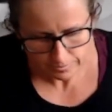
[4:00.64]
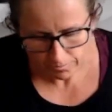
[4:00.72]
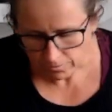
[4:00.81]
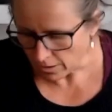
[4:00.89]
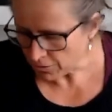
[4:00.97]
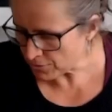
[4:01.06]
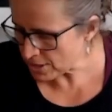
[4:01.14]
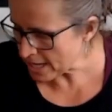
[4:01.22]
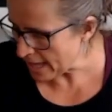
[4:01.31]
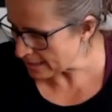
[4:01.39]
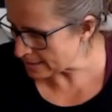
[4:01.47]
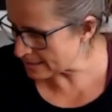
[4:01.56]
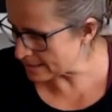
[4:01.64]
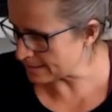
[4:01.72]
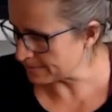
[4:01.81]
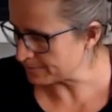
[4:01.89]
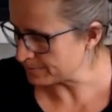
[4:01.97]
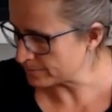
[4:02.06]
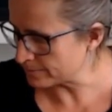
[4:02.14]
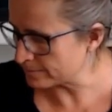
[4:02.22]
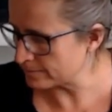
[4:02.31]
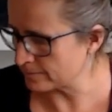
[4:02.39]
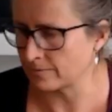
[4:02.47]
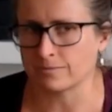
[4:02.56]
Three eggs.
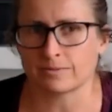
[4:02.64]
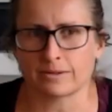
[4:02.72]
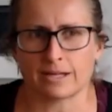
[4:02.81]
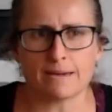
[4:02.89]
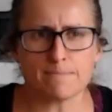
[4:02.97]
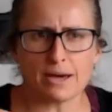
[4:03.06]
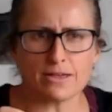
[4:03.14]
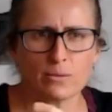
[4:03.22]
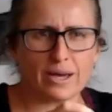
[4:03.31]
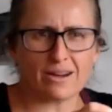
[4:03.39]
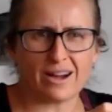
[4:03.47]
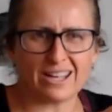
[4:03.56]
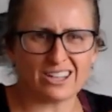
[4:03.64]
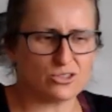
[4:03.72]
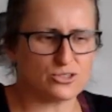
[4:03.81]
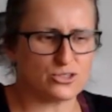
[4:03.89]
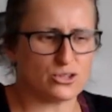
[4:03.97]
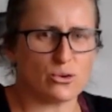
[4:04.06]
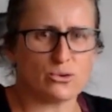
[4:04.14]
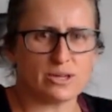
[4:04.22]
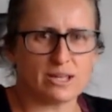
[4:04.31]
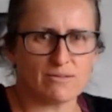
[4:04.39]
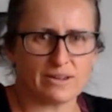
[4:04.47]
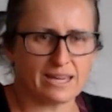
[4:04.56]
Okay, by the way, I'd use yogurt
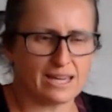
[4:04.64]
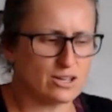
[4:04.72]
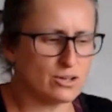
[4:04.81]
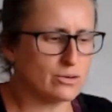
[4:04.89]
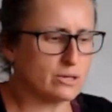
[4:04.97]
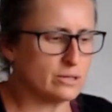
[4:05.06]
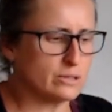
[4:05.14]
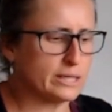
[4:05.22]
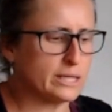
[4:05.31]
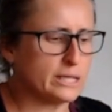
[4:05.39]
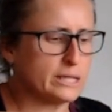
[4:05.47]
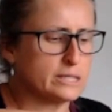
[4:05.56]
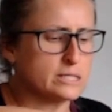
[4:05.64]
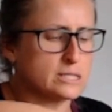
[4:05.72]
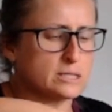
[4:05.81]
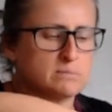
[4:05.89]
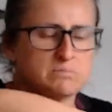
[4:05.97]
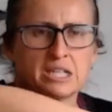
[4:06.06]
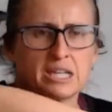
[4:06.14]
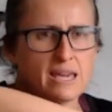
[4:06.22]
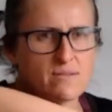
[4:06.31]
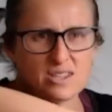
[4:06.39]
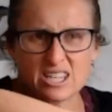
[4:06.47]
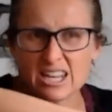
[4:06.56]
if I had yogurt on hand.
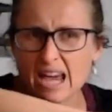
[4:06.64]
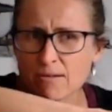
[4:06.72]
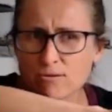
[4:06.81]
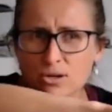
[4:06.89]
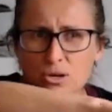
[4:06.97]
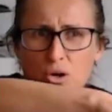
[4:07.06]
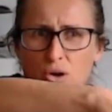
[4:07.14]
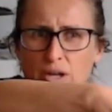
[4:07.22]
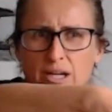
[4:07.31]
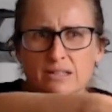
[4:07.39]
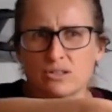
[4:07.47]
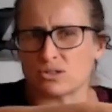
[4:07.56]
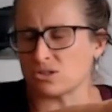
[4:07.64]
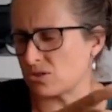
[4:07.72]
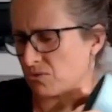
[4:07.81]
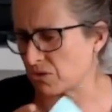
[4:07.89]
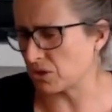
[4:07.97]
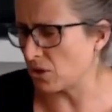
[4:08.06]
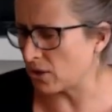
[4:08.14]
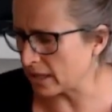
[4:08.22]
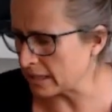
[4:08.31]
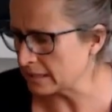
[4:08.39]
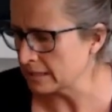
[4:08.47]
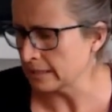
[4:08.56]
If you did have ricotta, you could use ricotta.